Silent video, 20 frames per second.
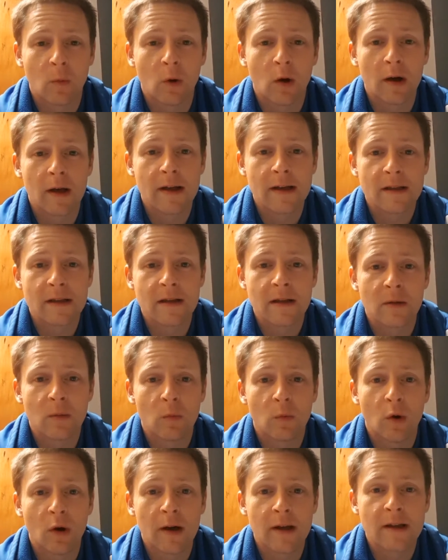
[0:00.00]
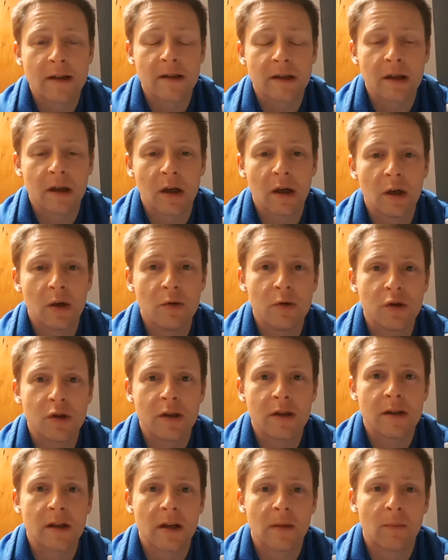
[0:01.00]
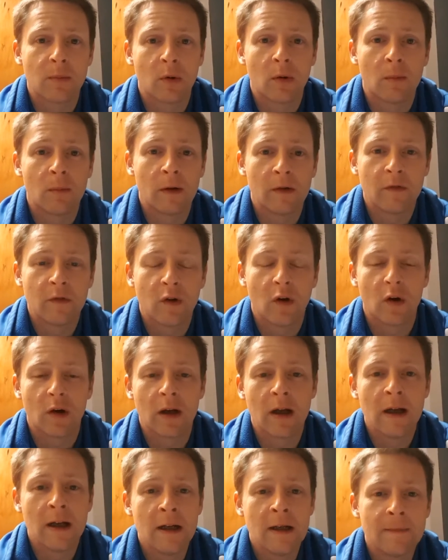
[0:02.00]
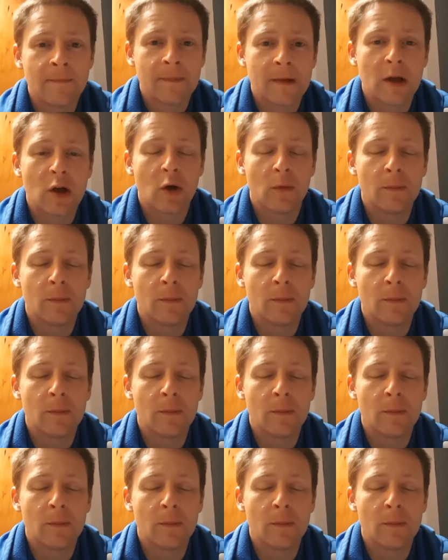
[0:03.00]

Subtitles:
What is a solution to the problem I've got? It